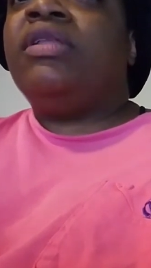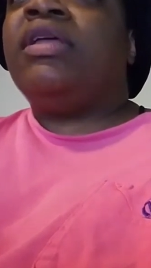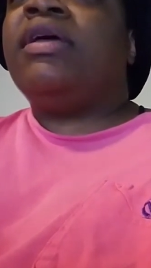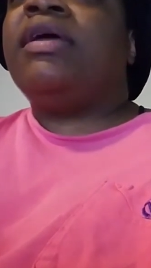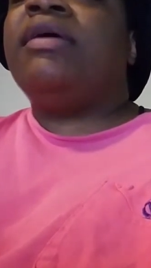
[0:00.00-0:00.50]

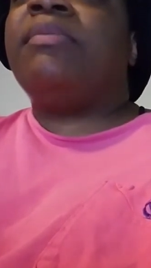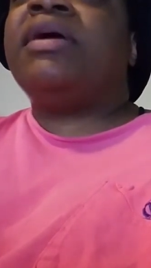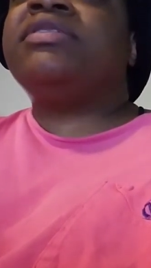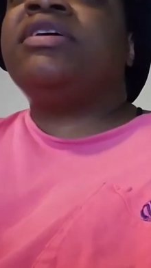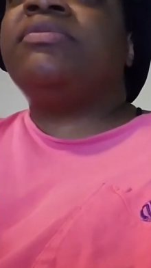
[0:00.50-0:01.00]
Yeah, in
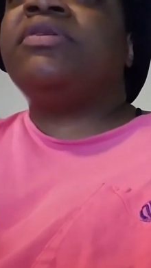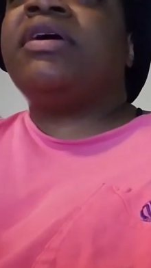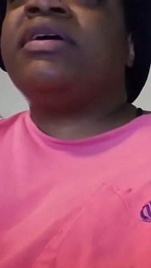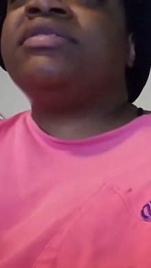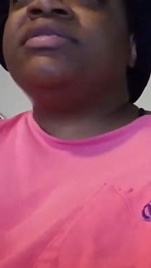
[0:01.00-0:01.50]
my table of
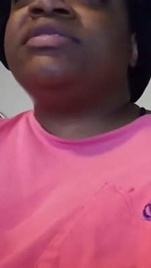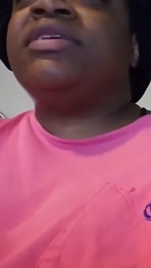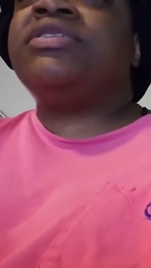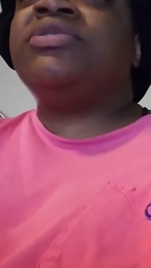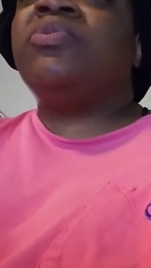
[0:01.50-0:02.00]
contents,
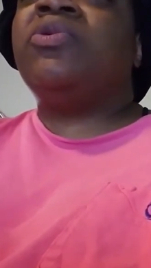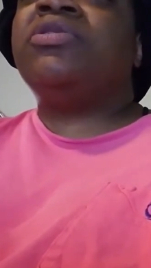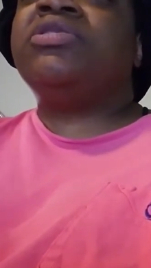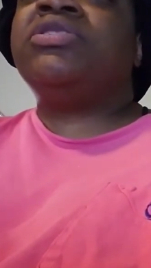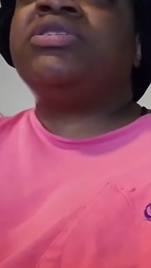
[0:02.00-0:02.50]
Section
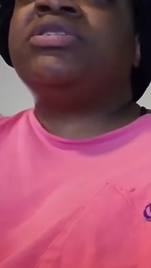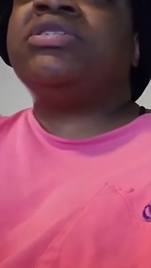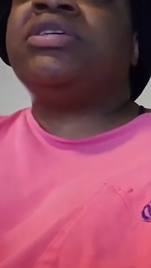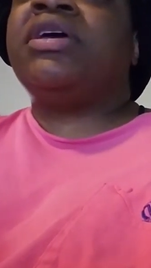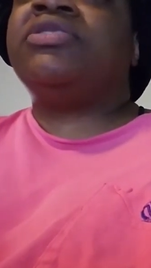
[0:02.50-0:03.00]
1 is just
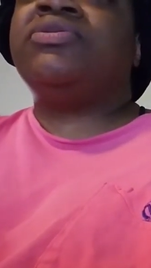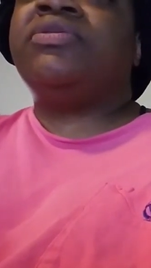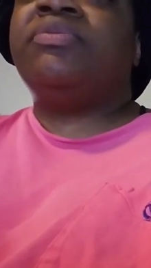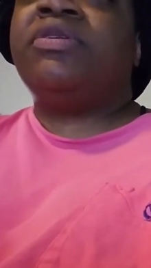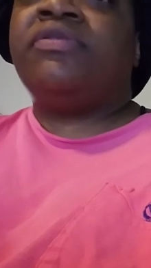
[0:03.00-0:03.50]
schedule
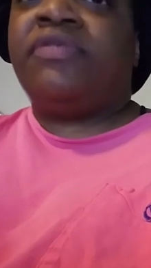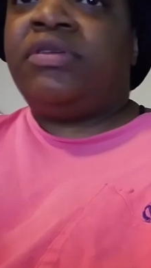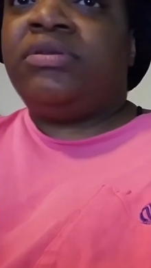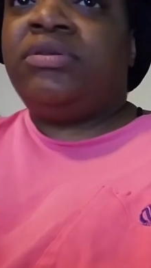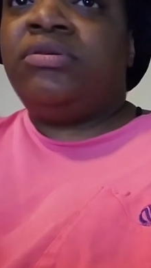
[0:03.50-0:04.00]
of
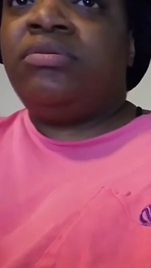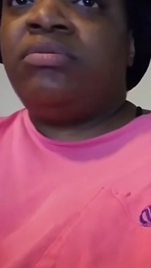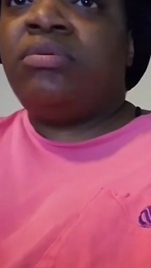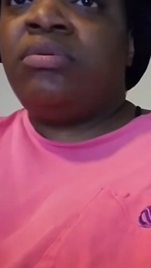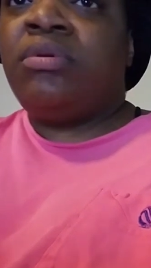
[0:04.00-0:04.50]
benefits.
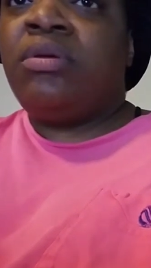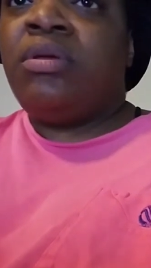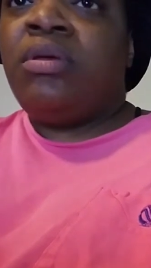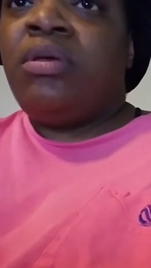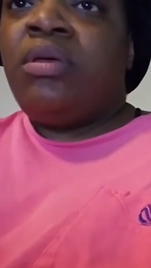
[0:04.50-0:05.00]

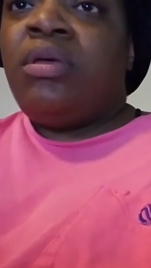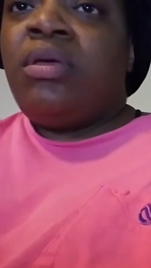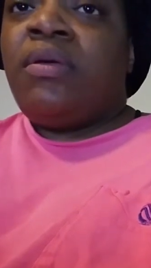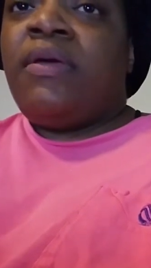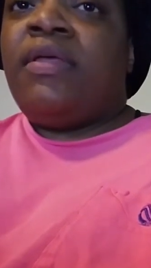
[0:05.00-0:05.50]

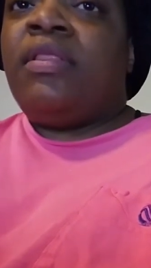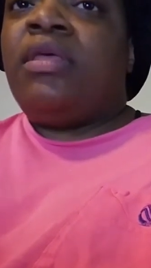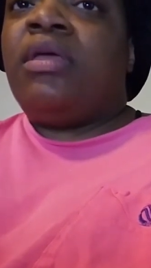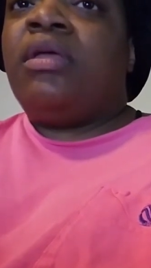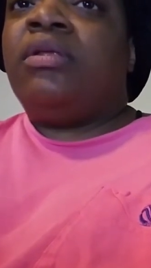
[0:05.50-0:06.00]
And
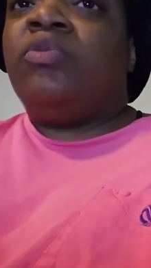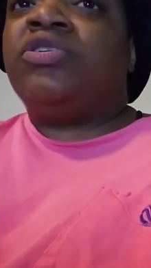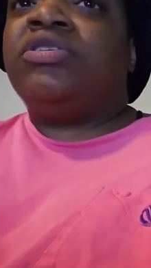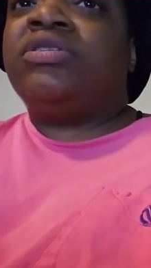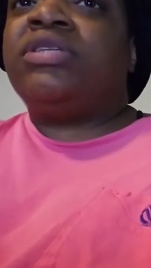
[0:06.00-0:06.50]
then,
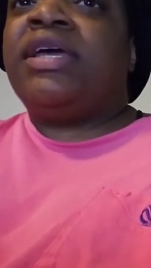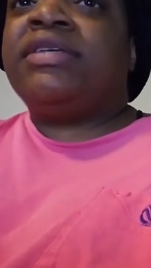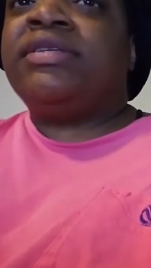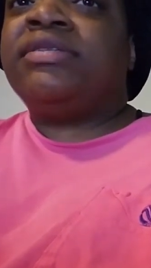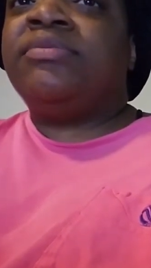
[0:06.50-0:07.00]
which is
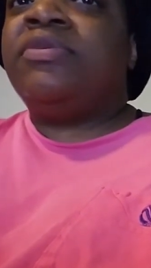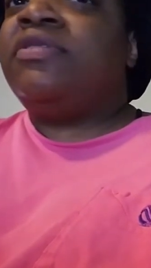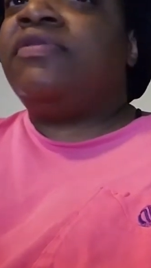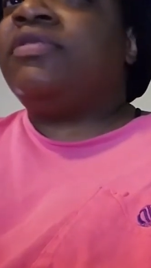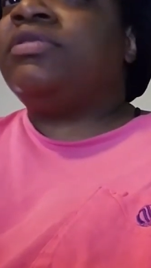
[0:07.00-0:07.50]
access and
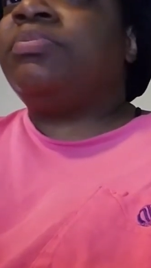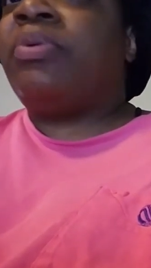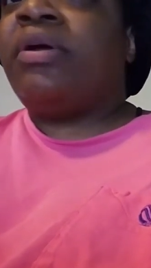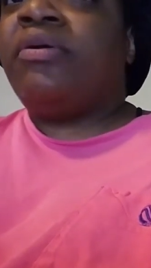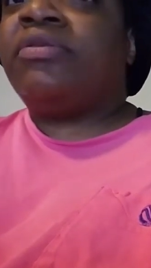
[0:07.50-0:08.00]
benefits,
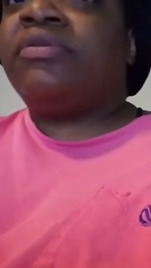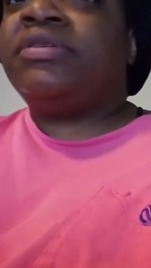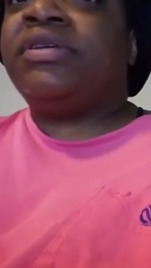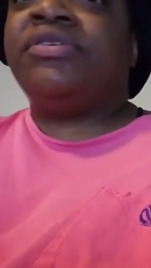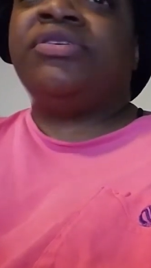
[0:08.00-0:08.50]
prior
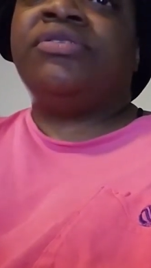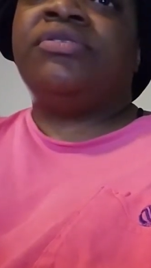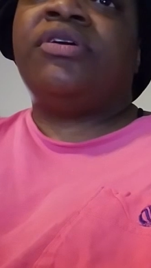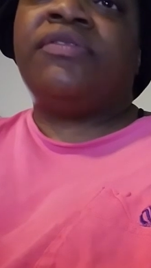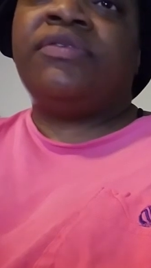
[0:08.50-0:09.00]

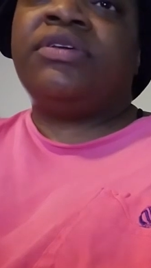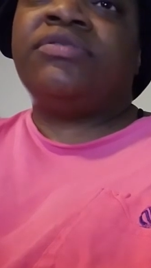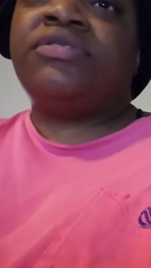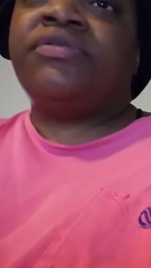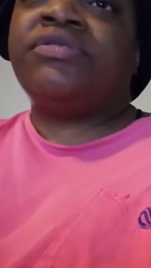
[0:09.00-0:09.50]
authorization, covered
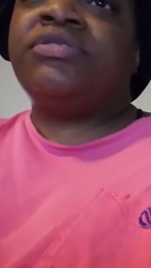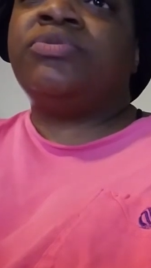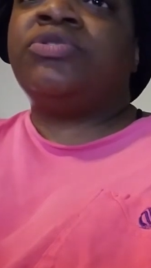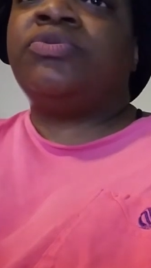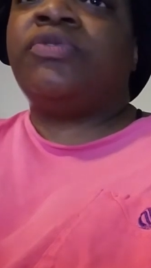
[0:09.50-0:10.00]
health services,
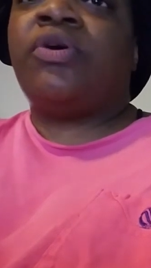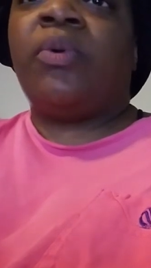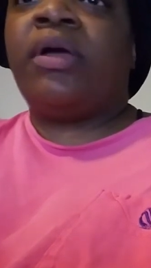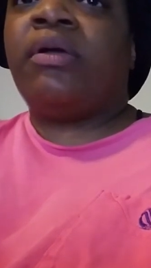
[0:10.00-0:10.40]
which require...